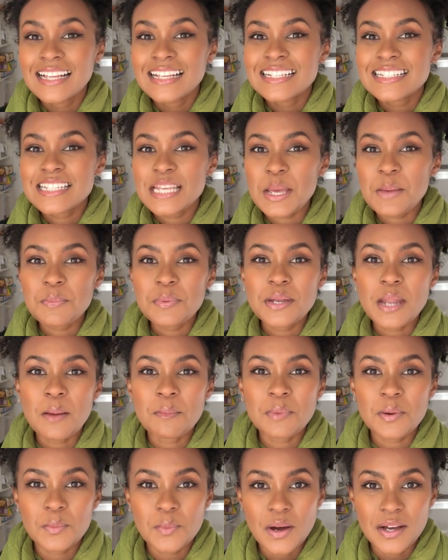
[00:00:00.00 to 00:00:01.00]
Tip
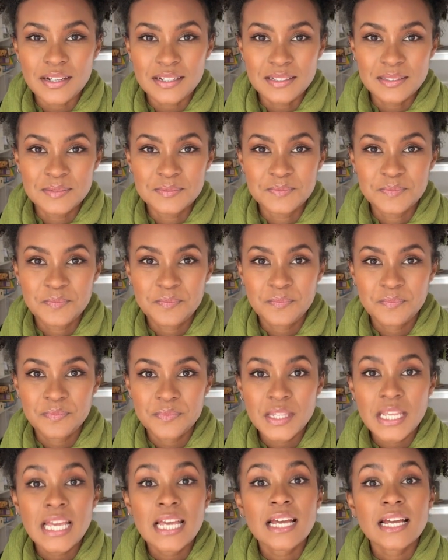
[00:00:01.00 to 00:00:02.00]
number one,
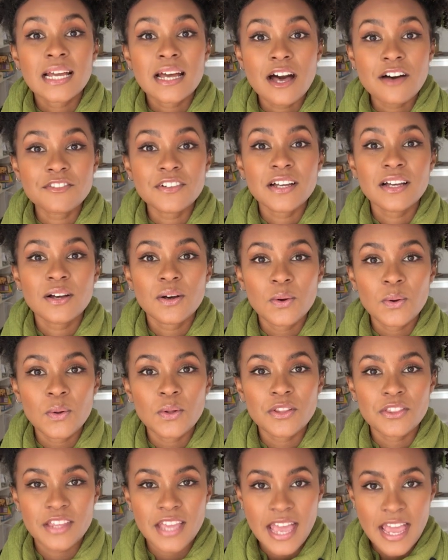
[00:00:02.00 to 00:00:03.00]
cover all
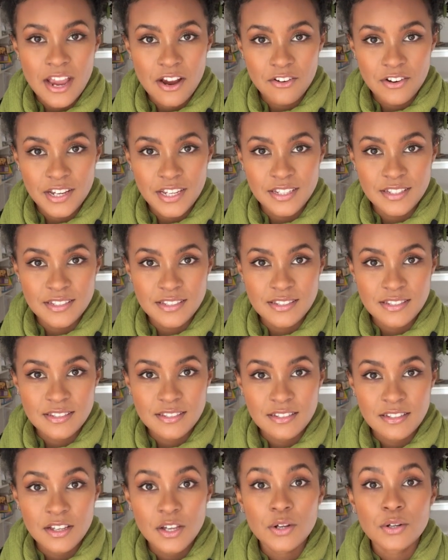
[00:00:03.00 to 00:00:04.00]
the areas.
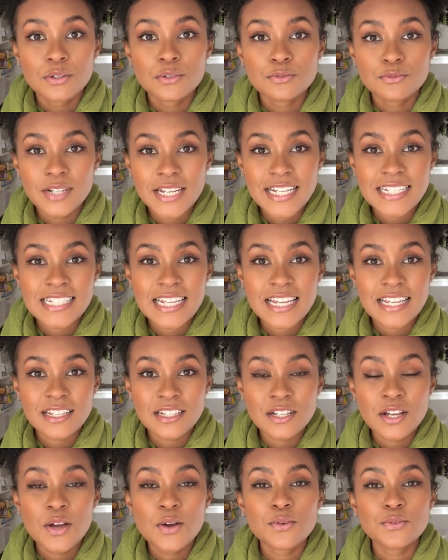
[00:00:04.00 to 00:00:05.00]
Reading,
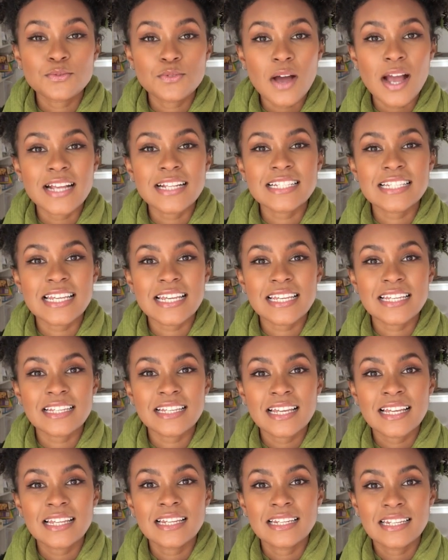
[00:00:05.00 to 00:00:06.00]
writing,
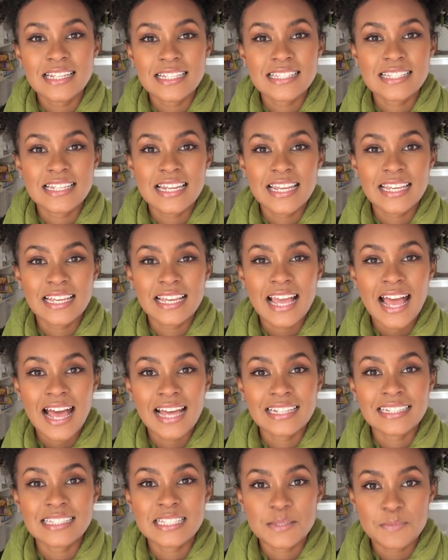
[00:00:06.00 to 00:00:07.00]
listening
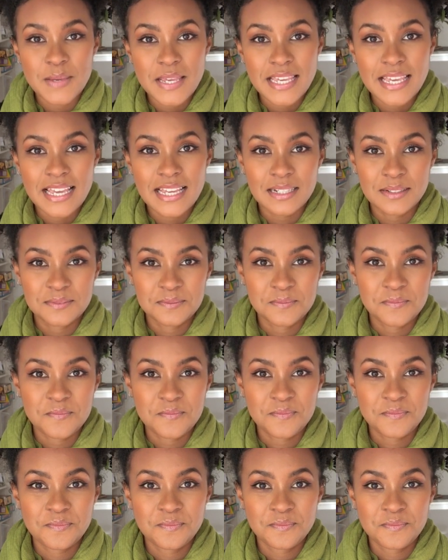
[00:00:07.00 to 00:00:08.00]
and speaking.
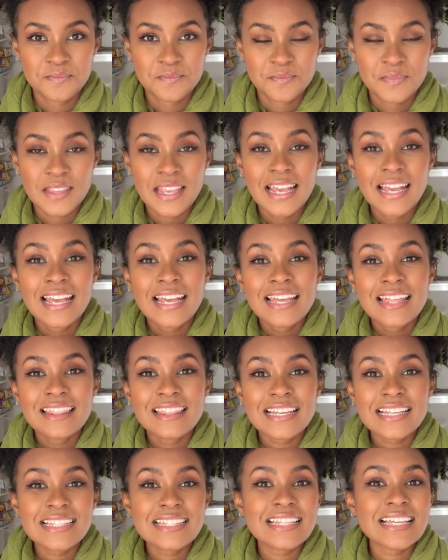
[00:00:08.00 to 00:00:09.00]

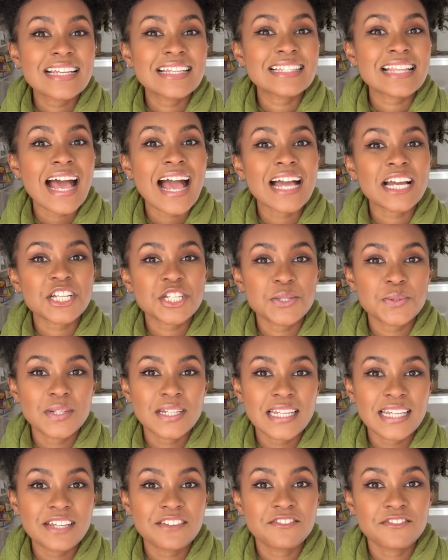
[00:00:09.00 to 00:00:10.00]
This is
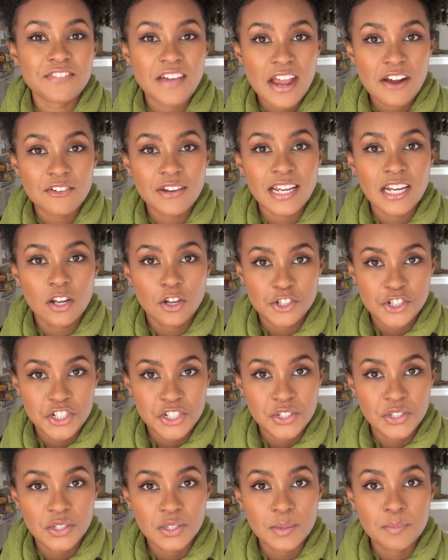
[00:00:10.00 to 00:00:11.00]
actually very
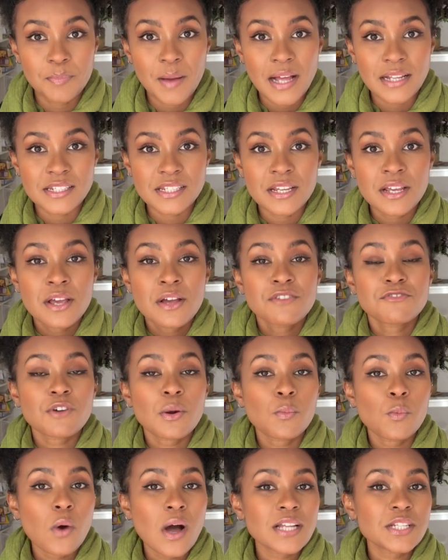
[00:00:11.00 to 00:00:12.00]
logical, but
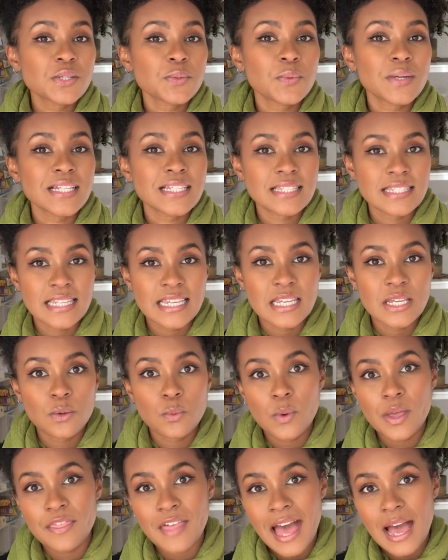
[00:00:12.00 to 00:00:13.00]
from what we see
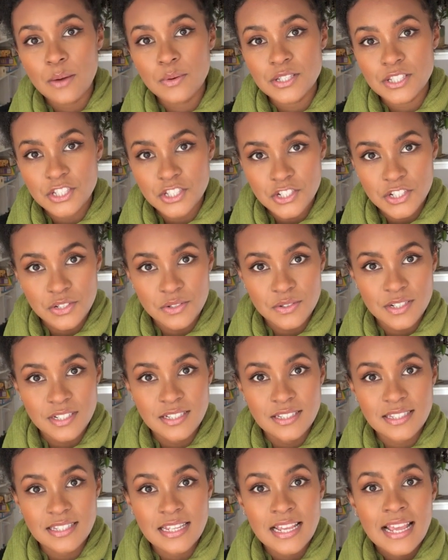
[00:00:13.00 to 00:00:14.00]
with our
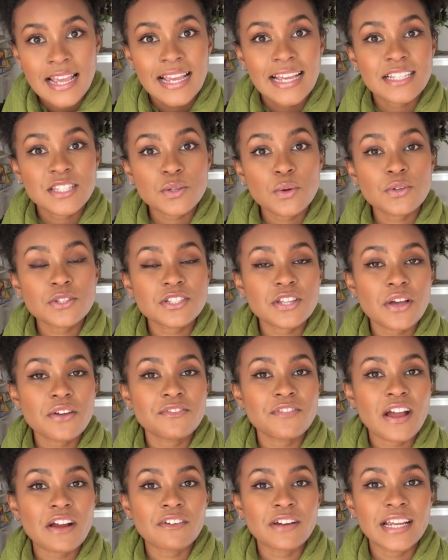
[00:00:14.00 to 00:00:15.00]
students, it's also
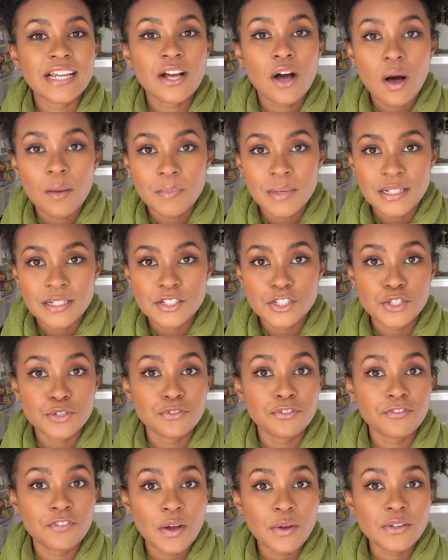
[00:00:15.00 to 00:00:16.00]
very common to
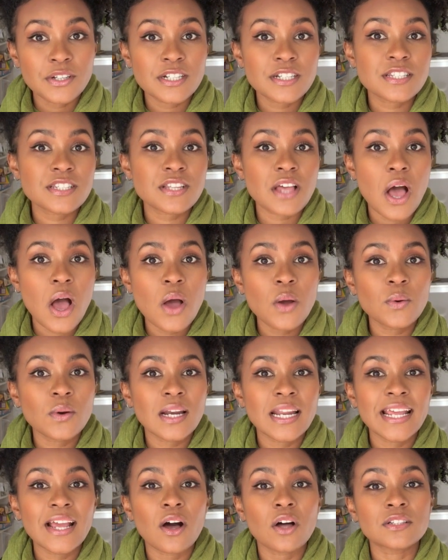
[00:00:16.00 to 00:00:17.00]
focus
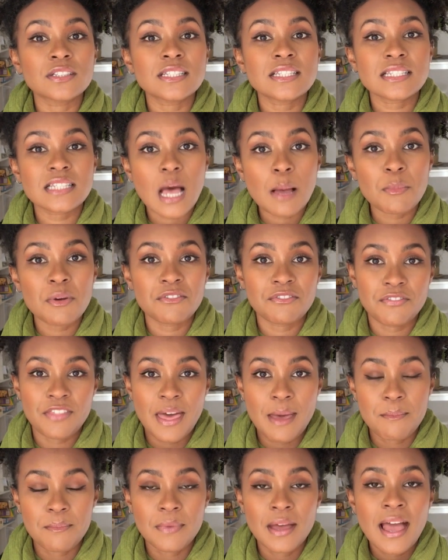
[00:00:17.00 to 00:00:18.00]
only on some of
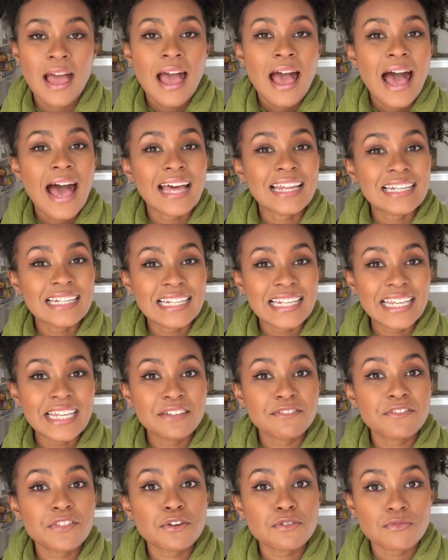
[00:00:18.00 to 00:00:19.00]
them and
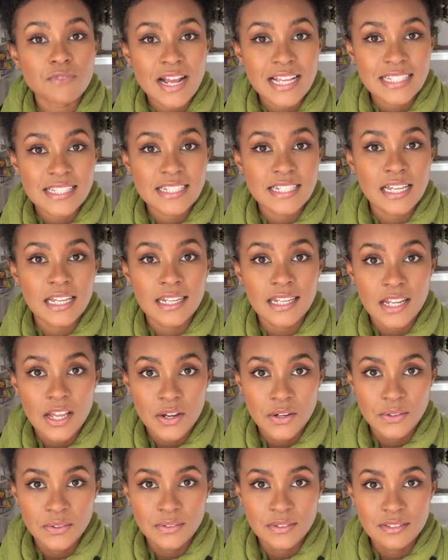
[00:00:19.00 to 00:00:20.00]
leave the rest
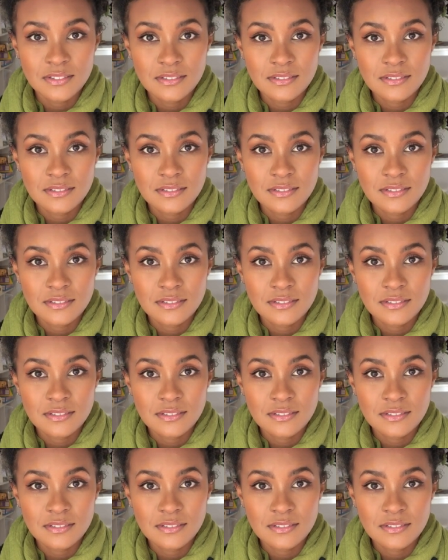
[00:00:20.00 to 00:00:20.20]
alone.